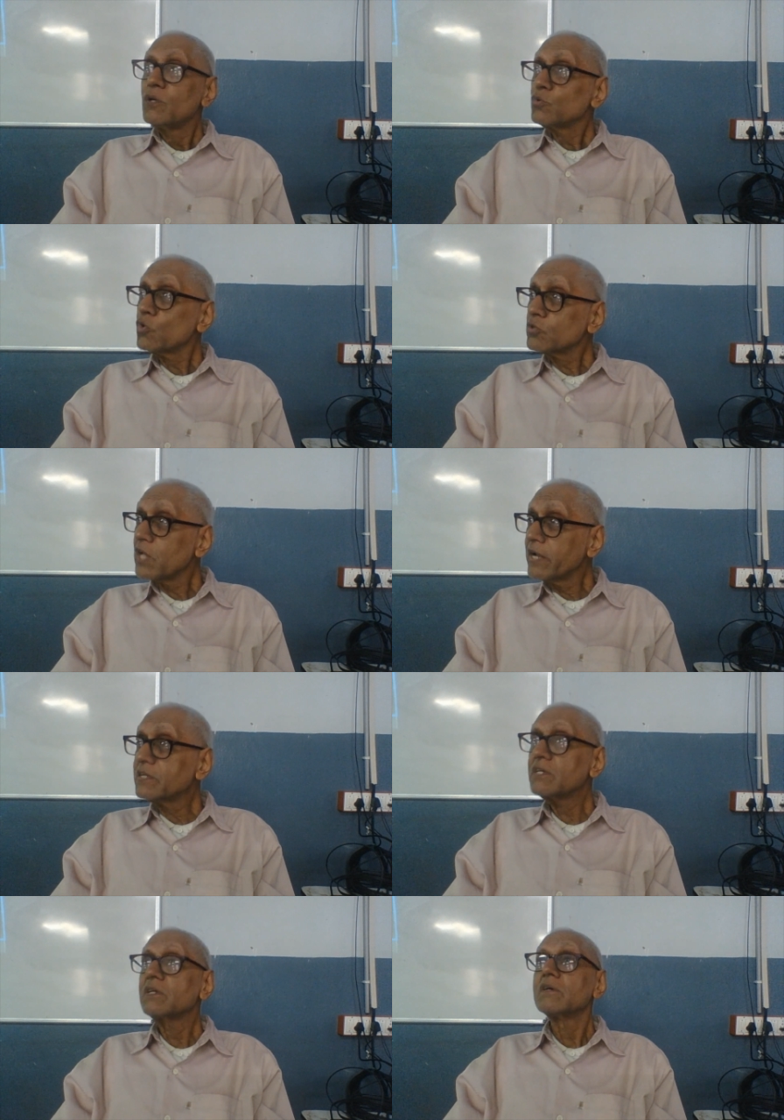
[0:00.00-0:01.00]

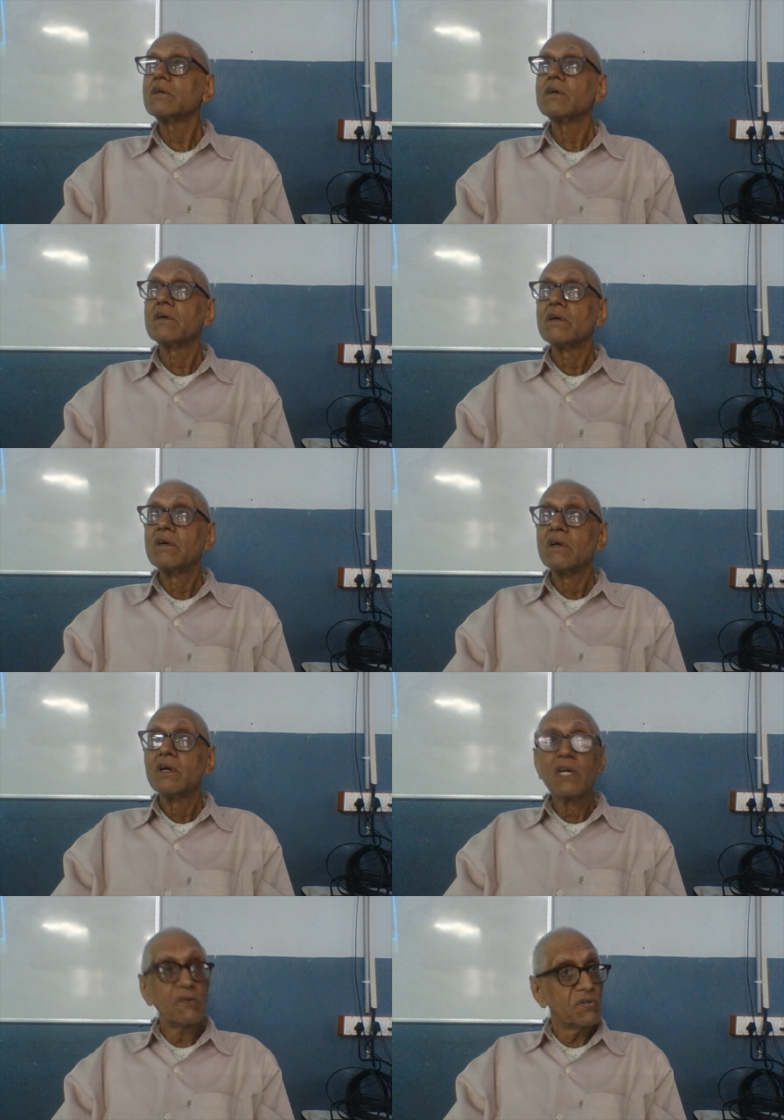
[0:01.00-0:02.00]
society
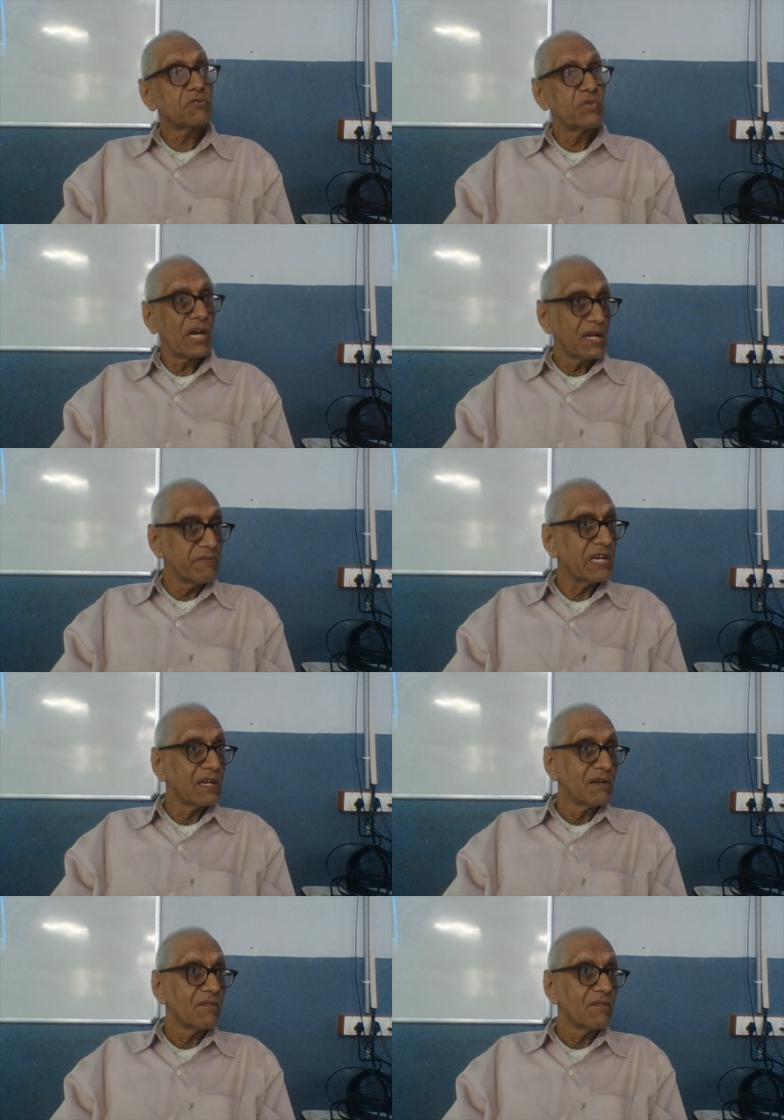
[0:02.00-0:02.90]
in which we are living.